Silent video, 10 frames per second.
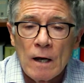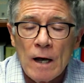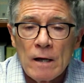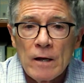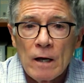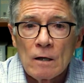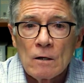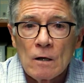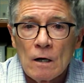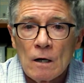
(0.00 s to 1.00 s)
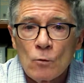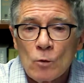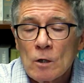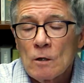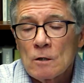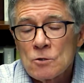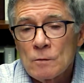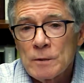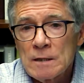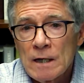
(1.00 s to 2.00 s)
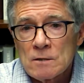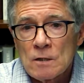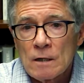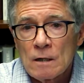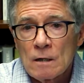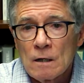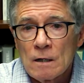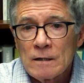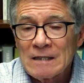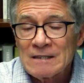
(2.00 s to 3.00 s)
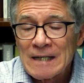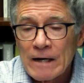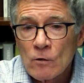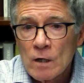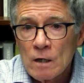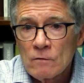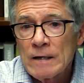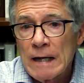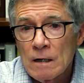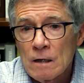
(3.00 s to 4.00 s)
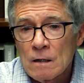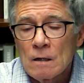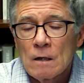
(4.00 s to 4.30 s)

And then we'll also be testing the integrity of data